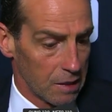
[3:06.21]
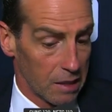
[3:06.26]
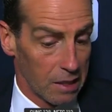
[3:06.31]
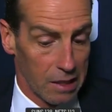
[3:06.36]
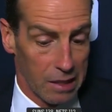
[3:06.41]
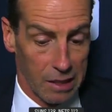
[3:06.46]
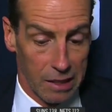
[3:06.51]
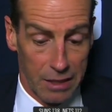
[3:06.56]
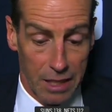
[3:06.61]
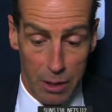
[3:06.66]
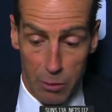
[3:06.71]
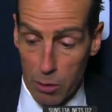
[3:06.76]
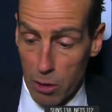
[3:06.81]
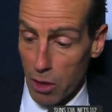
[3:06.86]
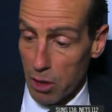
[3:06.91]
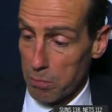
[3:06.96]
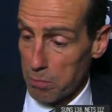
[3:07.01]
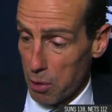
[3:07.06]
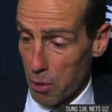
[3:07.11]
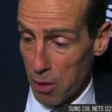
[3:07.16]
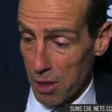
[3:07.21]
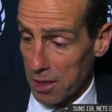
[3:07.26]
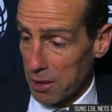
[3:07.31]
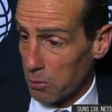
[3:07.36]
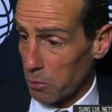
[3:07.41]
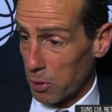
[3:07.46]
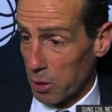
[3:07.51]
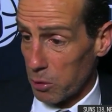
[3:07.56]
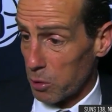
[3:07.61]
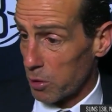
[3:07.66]
Uh, they were on
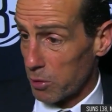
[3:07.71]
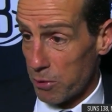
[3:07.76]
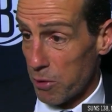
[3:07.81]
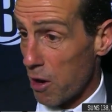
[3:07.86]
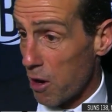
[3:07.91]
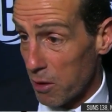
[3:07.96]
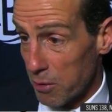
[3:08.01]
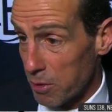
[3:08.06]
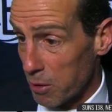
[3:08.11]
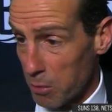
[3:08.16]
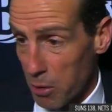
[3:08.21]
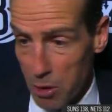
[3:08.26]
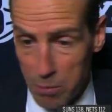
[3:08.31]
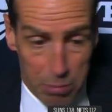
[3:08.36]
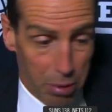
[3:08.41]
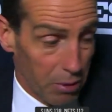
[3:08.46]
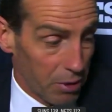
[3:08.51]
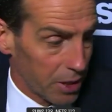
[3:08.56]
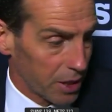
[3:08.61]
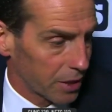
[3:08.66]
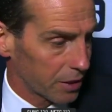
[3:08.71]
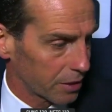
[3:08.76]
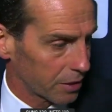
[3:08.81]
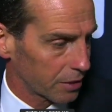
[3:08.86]
point. We were far from on point,